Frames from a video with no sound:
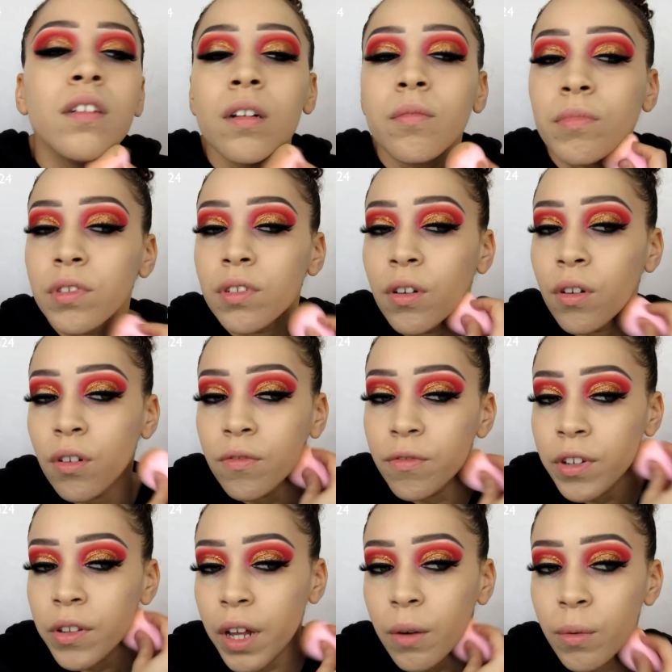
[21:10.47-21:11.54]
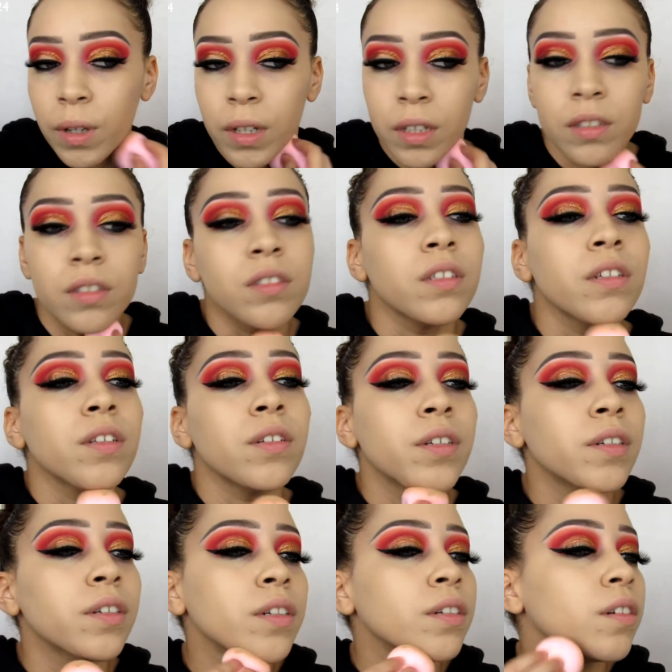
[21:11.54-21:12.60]
I'm gonna go over that with
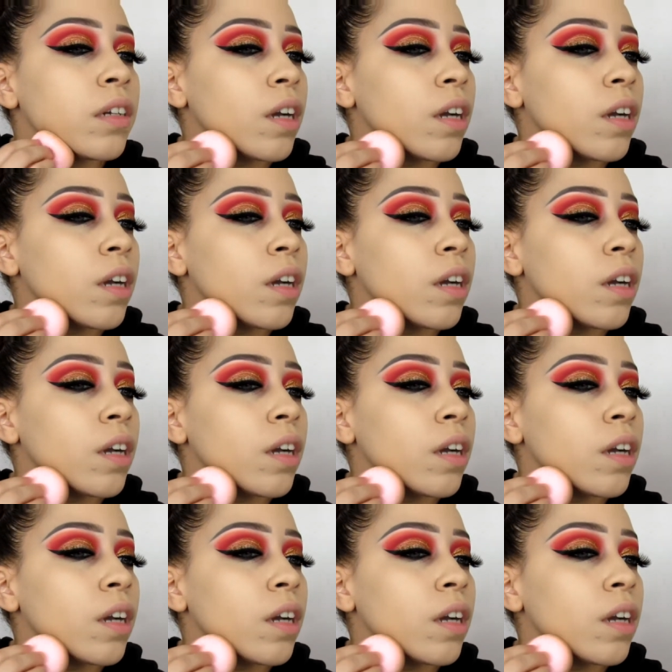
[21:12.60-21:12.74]
concealer.